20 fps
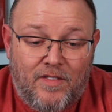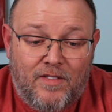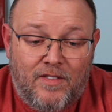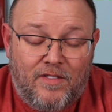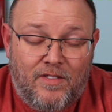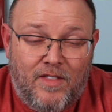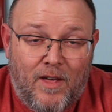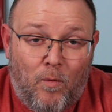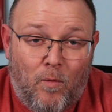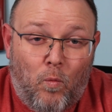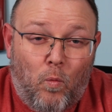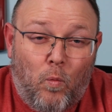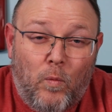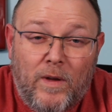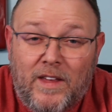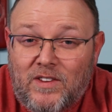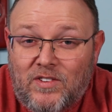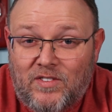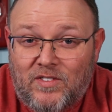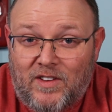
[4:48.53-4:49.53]
that
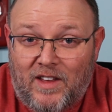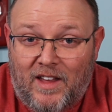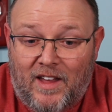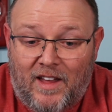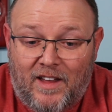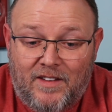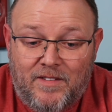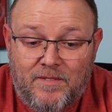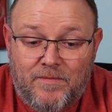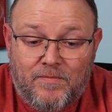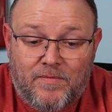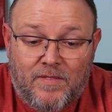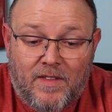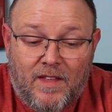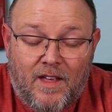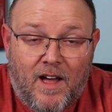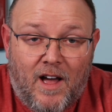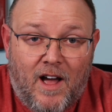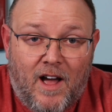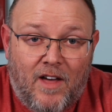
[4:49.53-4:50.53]
we see
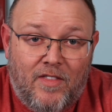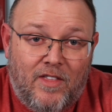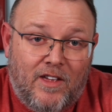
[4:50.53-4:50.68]
uh,